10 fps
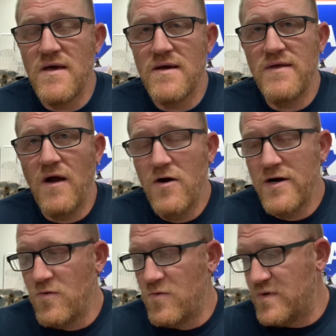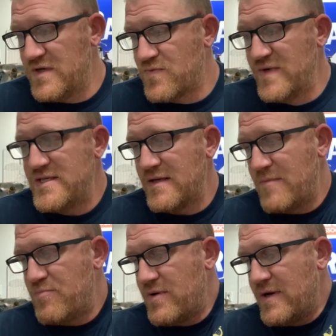the article was recently
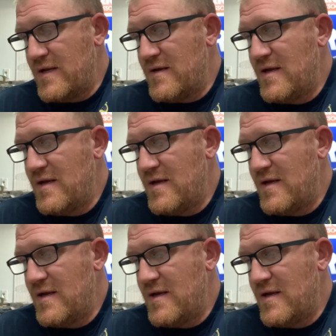printed